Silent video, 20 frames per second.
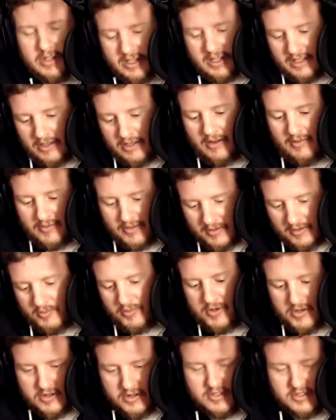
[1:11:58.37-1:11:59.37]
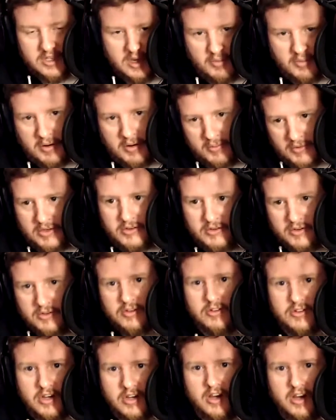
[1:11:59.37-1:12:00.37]
like you have to do your slide prep and you do
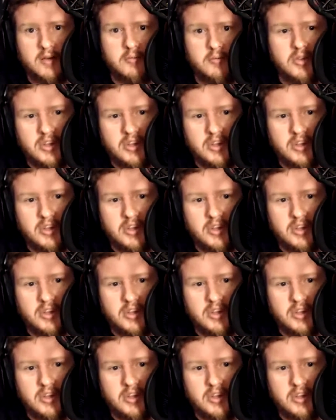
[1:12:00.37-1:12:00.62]
your talk.